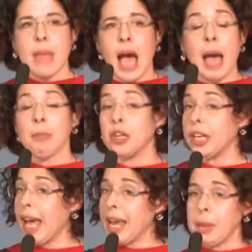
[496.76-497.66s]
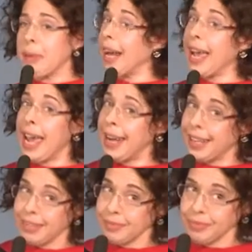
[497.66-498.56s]
I'm good at it, but I hate
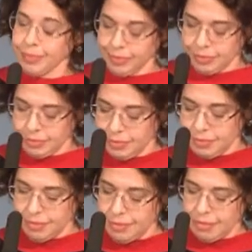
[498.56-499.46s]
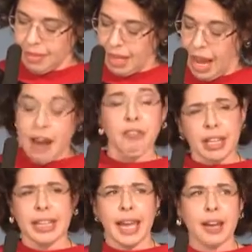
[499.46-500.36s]
it. I
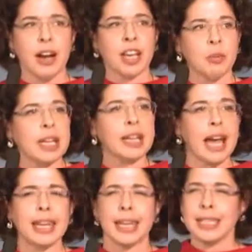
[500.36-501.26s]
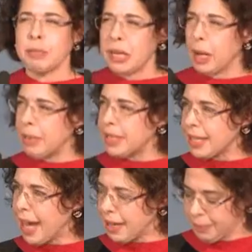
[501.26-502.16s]
really hate arguing. It kind of eats me up
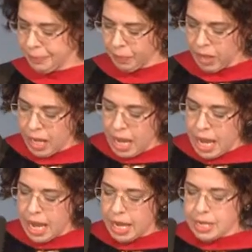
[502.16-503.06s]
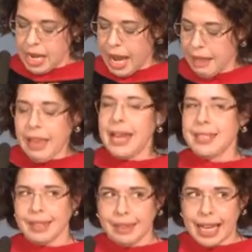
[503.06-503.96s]
inside. And I
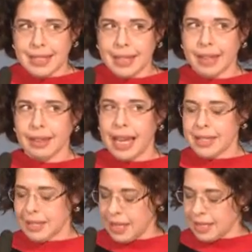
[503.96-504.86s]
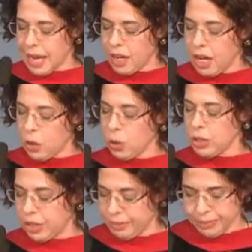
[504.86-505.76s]
liked it less and less as I got
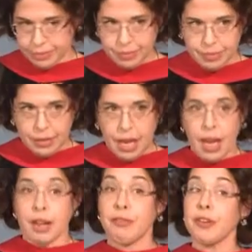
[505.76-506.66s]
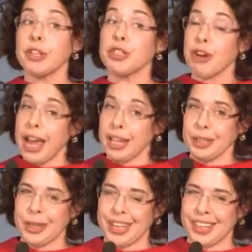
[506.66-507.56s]
older. And for a trial
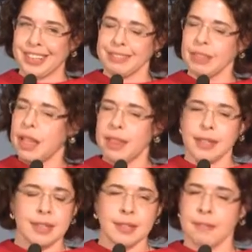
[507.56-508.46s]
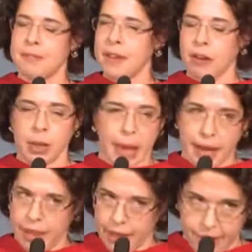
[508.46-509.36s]
lawyer, this is a very
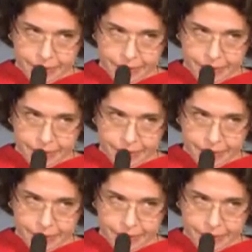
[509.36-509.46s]
bad thing.